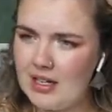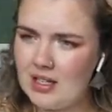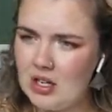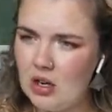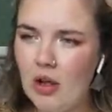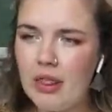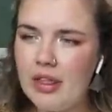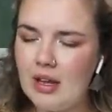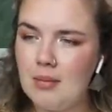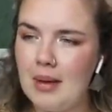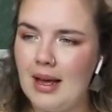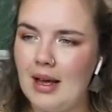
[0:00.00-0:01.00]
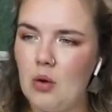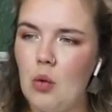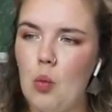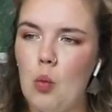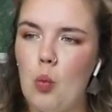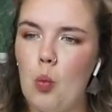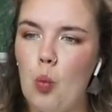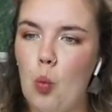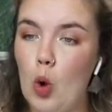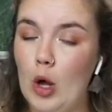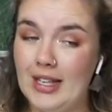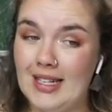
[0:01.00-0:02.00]
to not think about
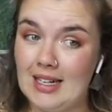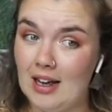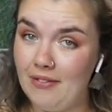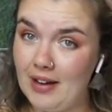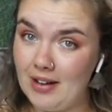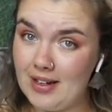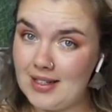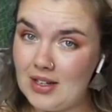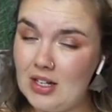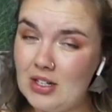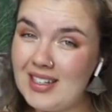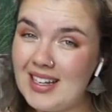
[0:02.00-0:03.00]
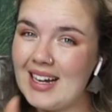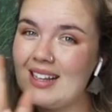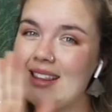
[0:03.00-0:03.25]
what the staff area is going to look like.